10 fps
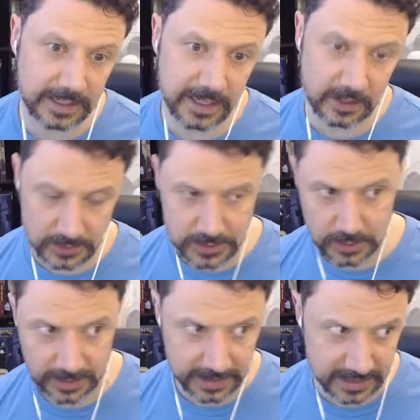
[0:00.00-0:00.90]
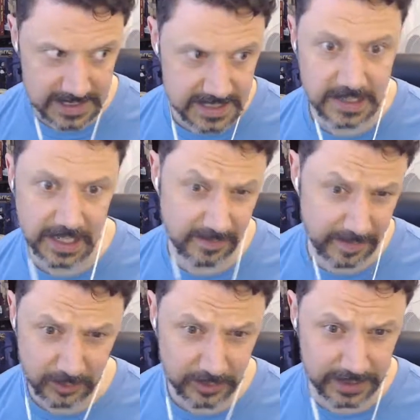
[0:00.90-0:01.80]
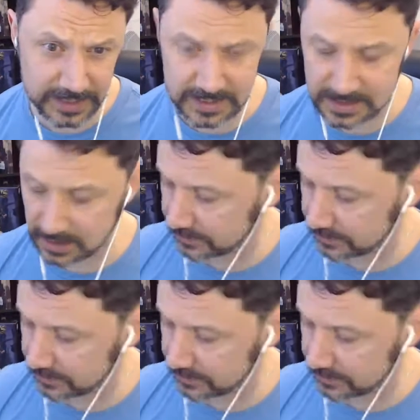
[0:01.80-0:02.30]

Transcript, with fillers: and also like its slate of abilities and slate of